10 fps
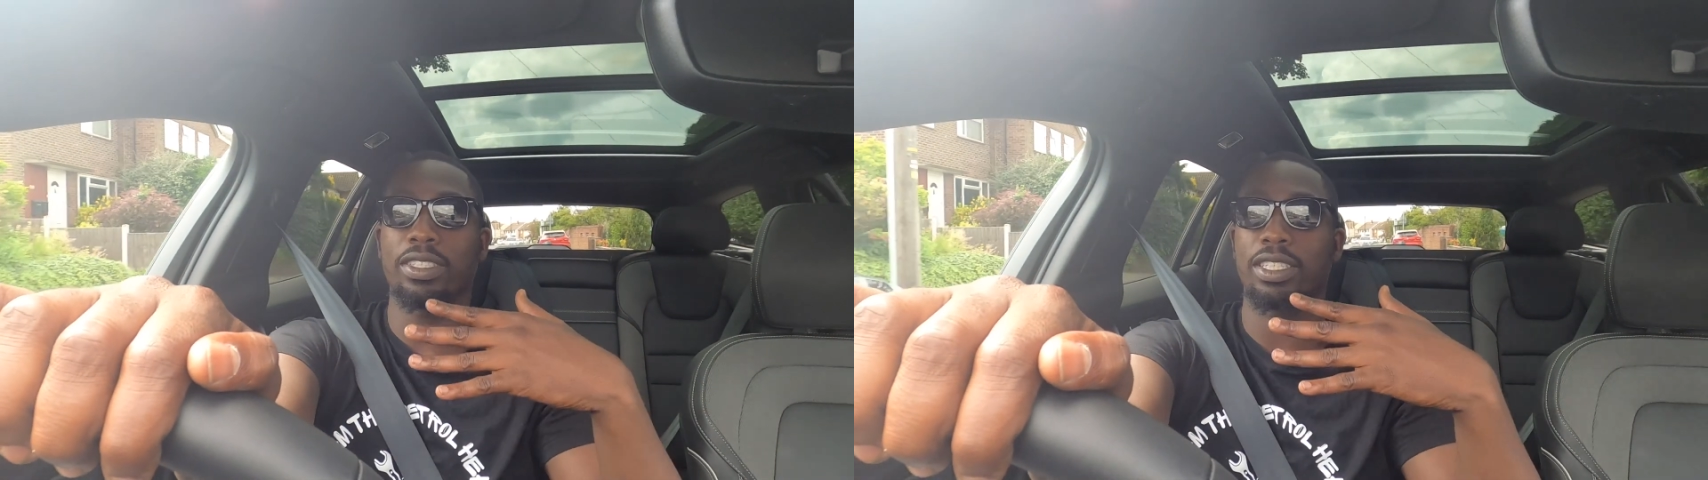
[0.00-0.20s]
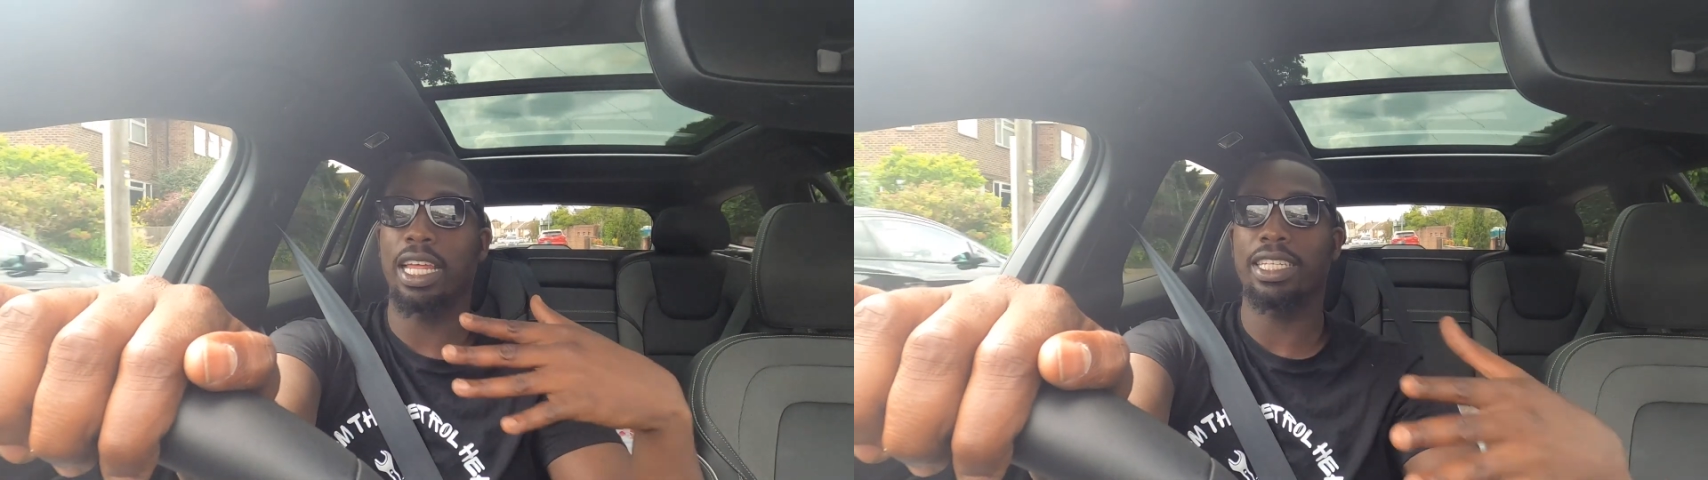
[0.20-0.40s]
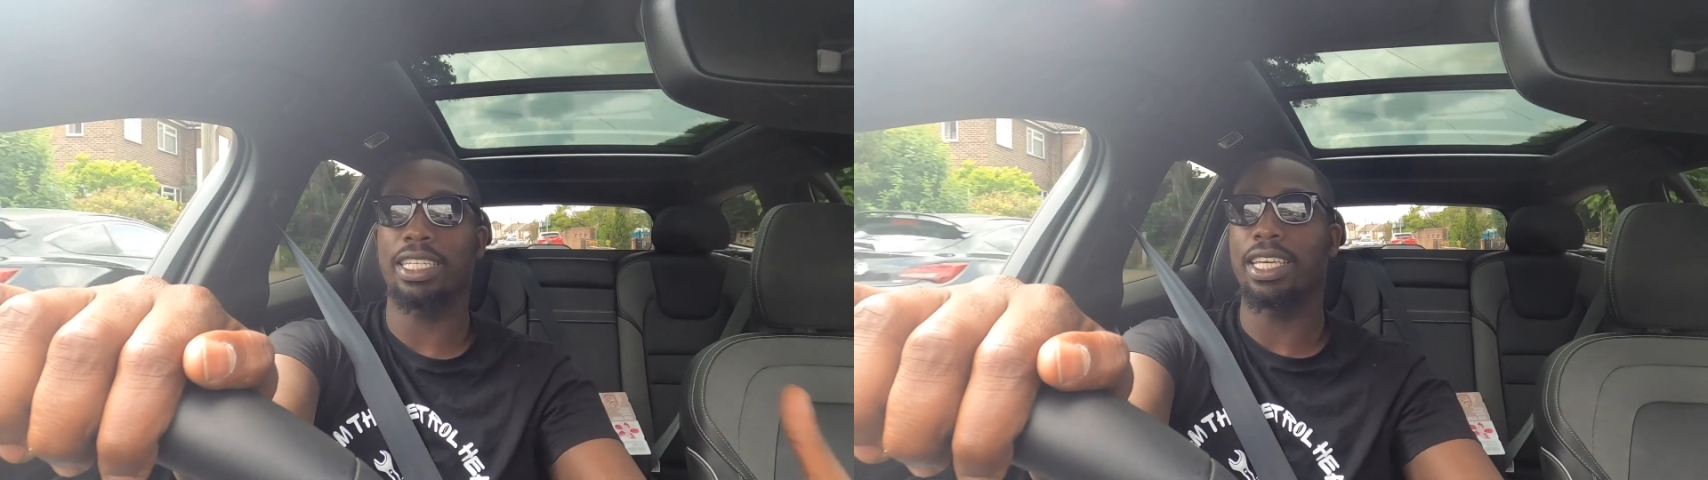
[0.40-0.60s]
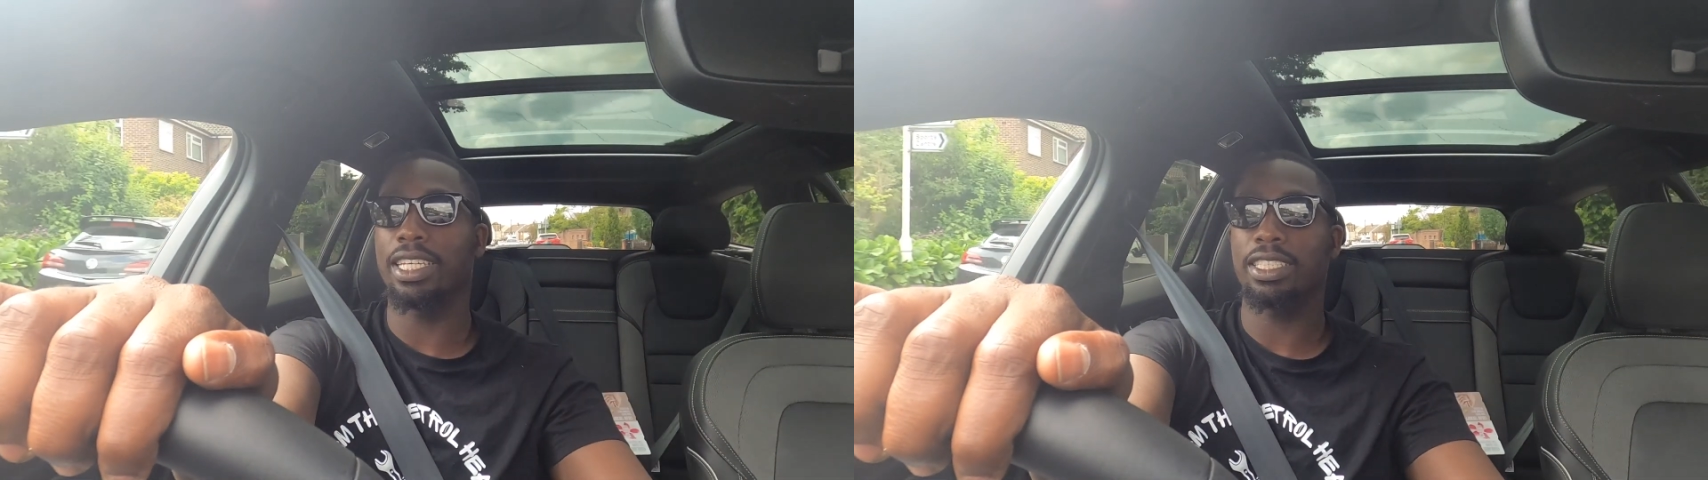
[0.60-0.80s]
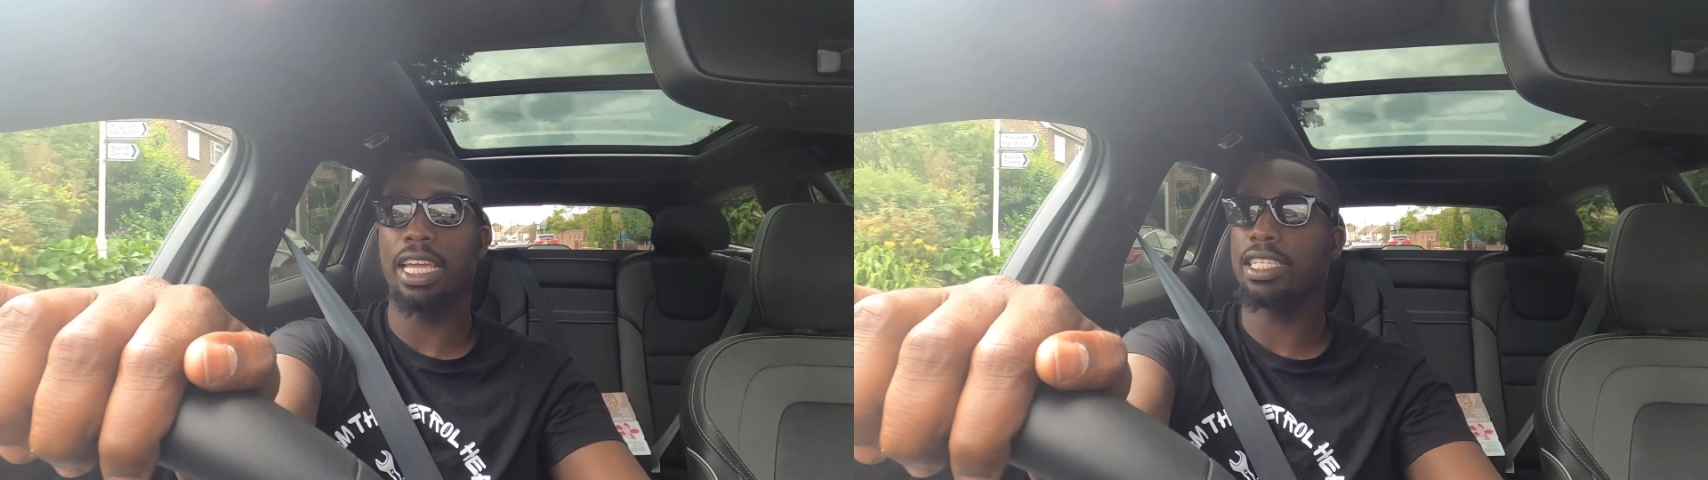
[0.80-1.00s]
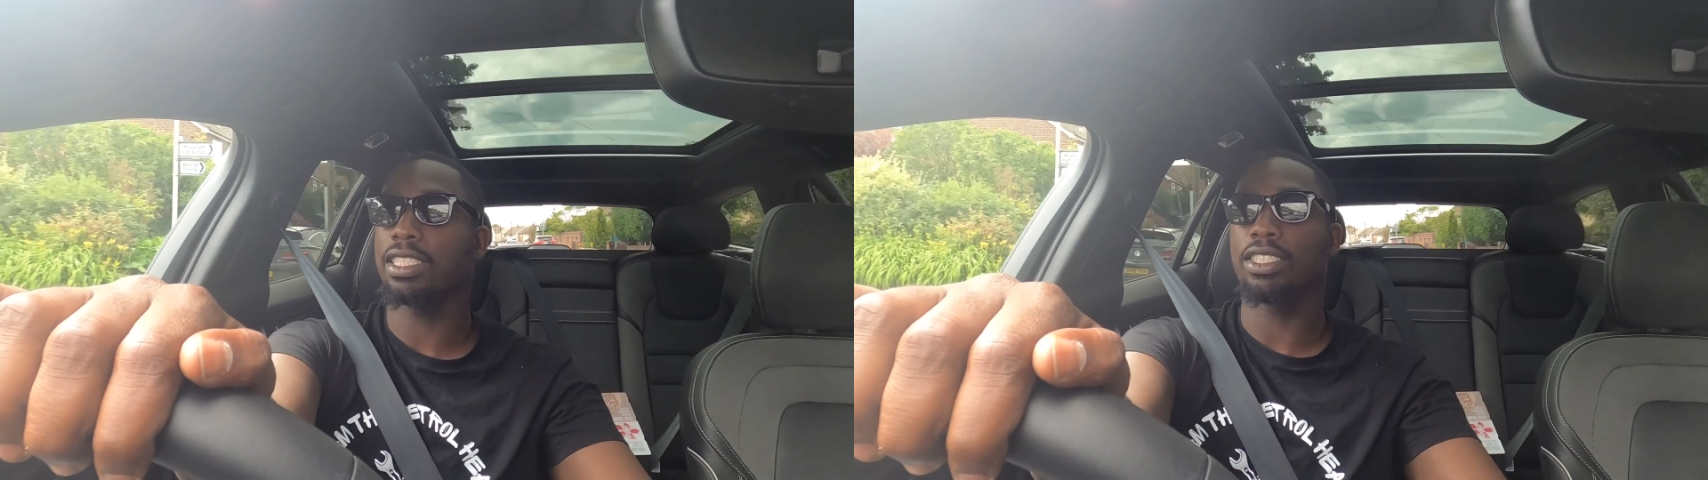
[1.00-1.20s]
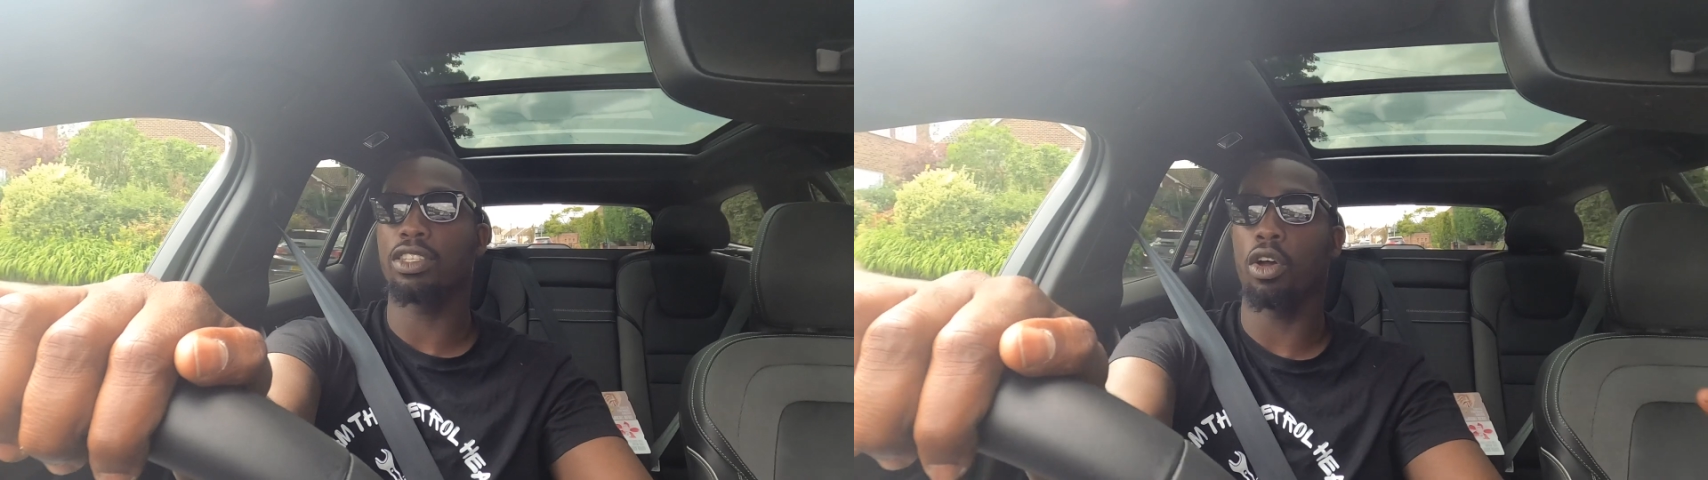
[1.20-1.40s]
as in like the gear changes,